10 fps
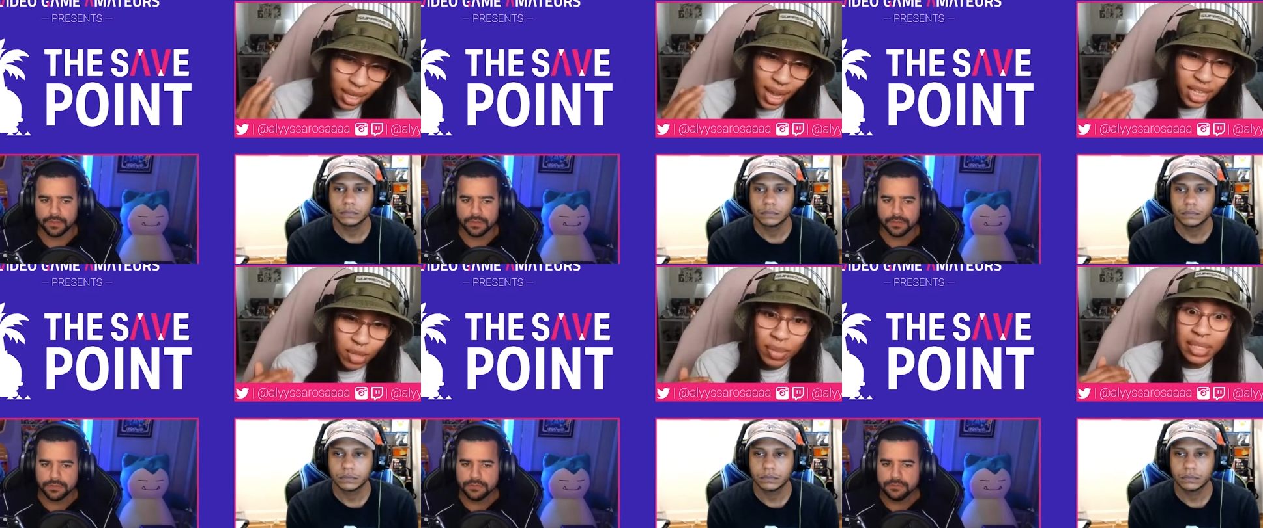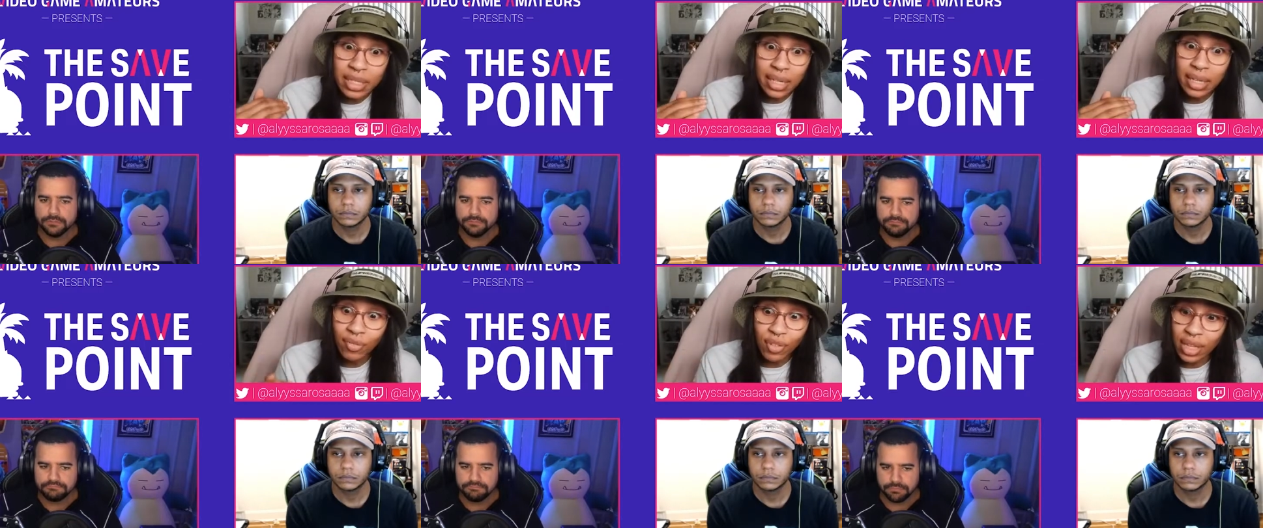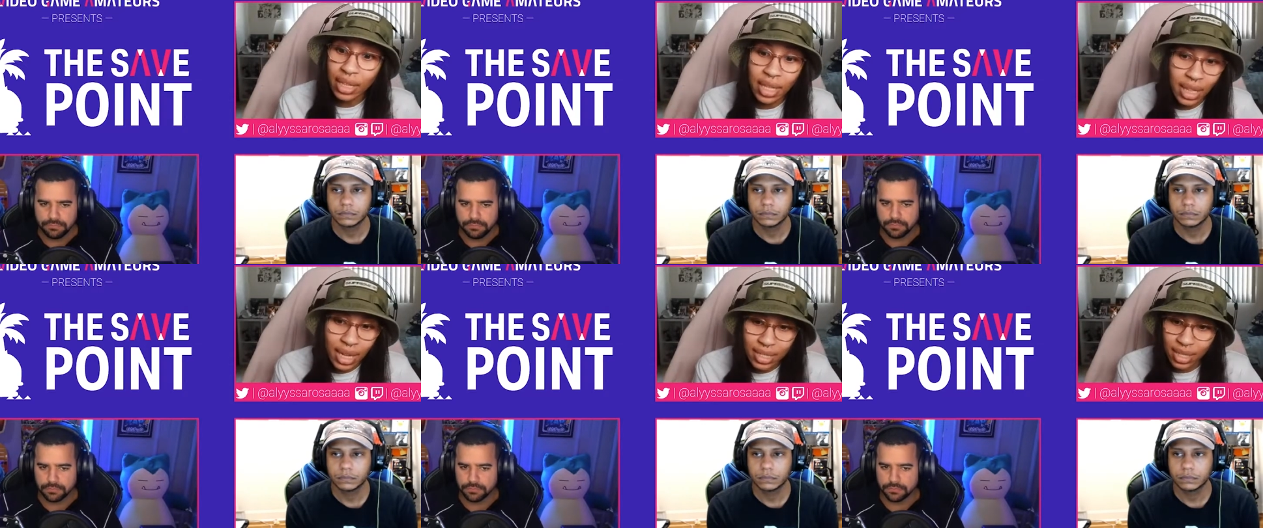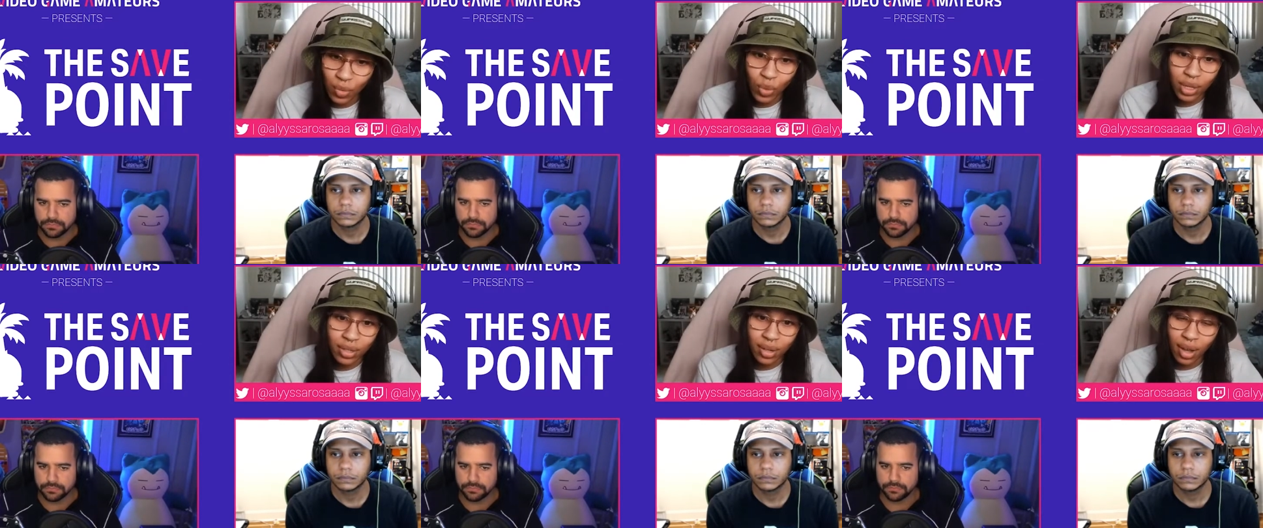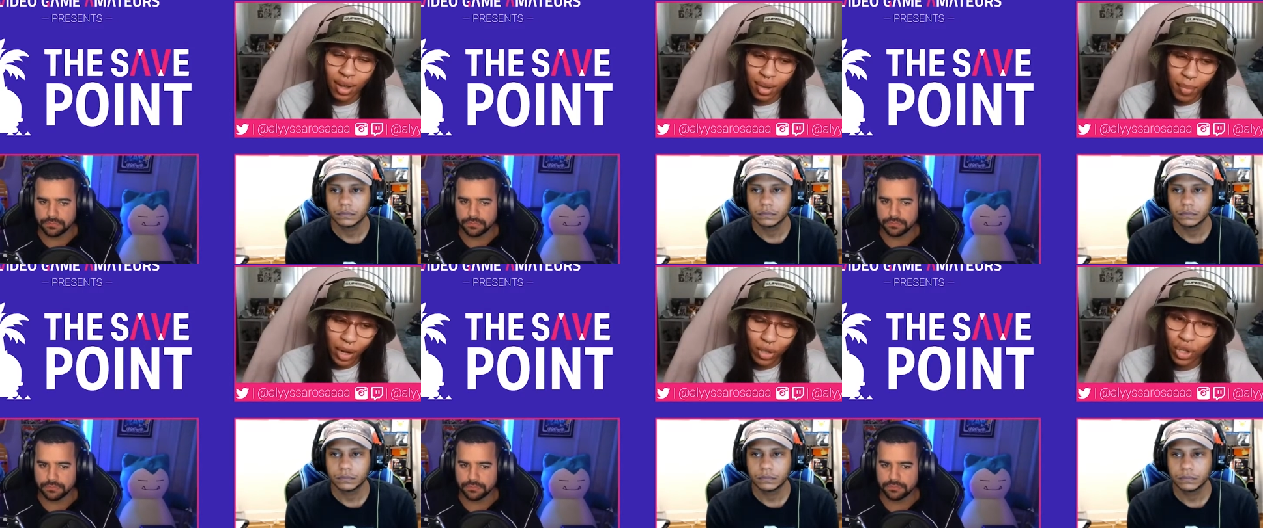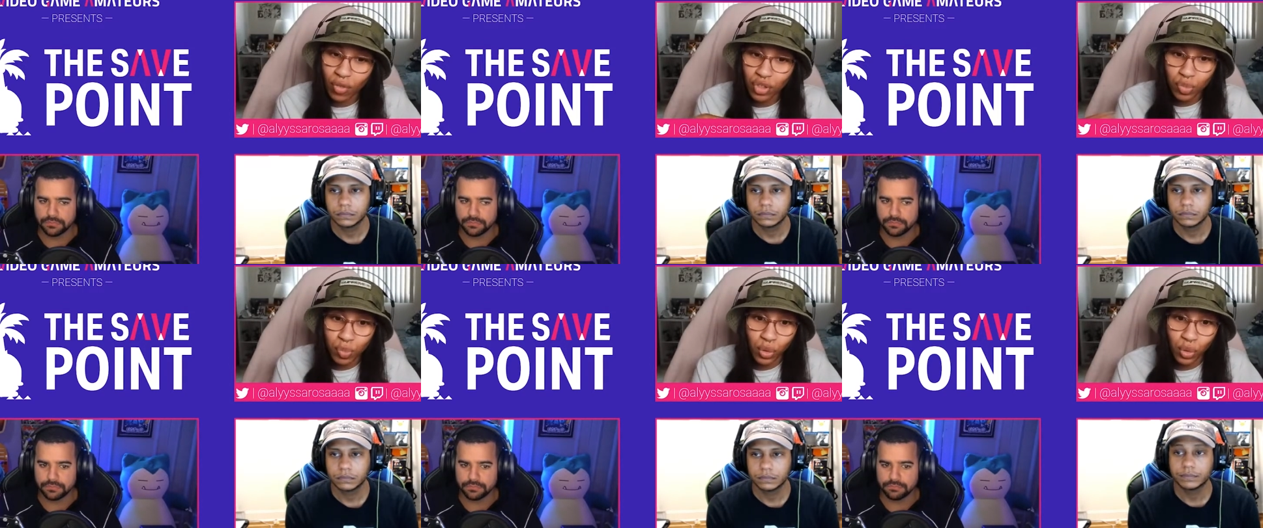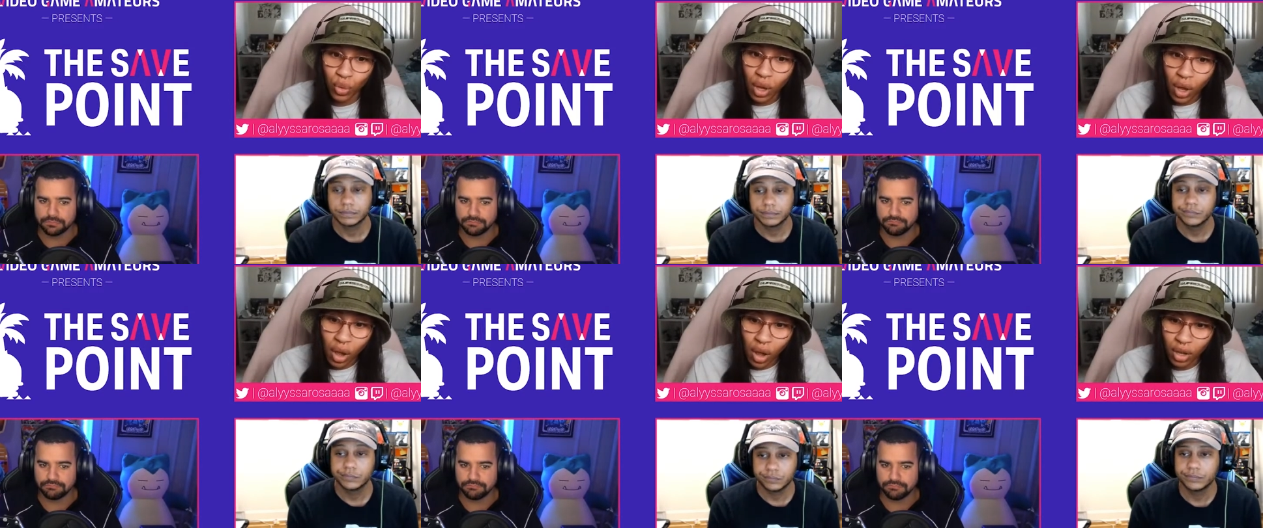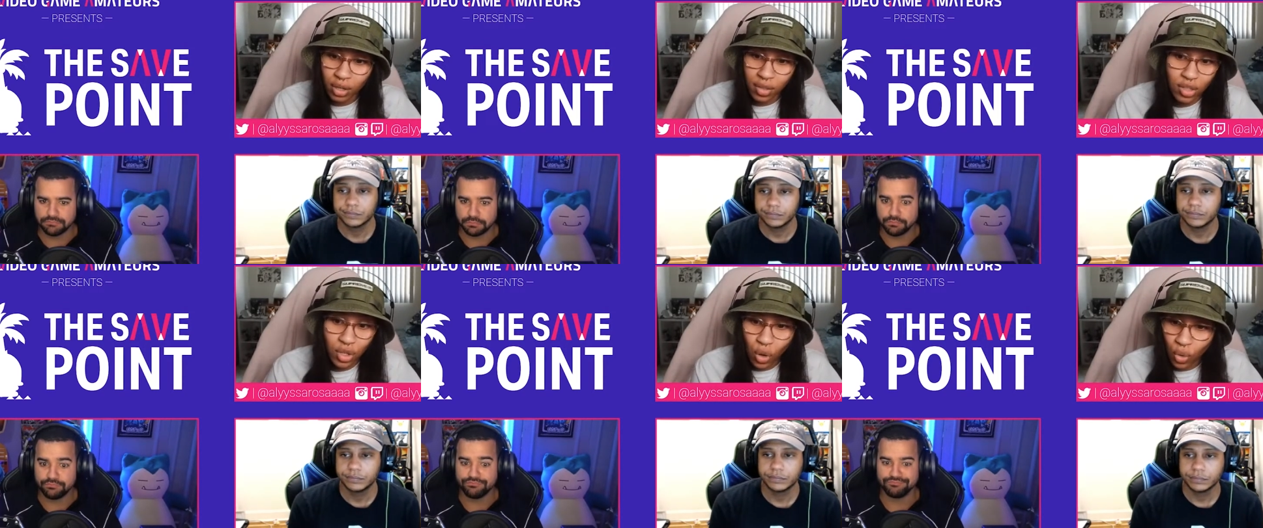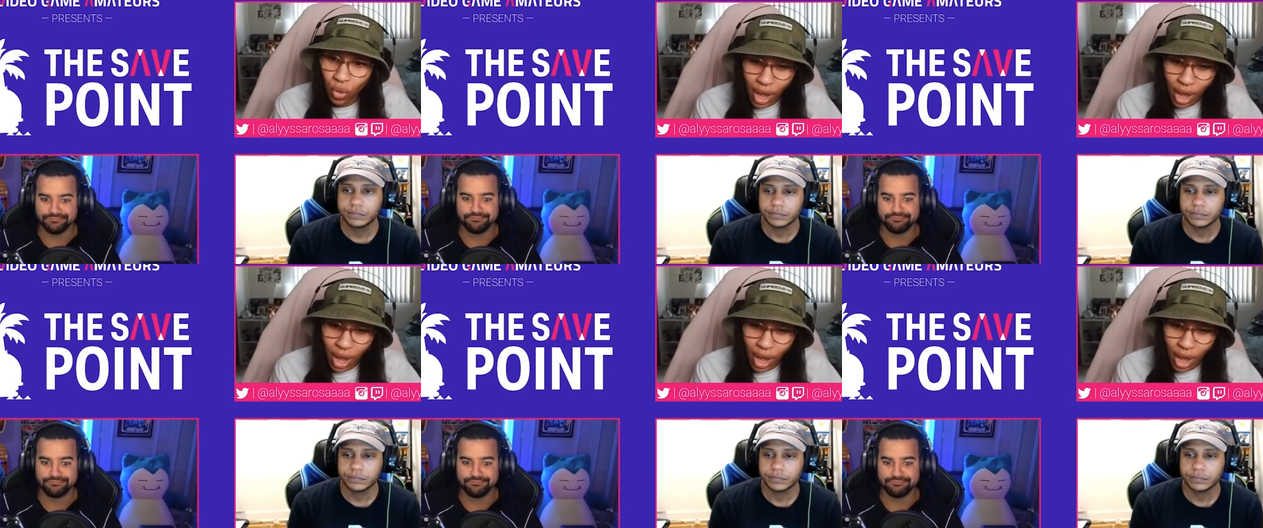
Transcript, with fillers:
Speaker 1: has been significantly less than what uh, Microsoft just blew on this whole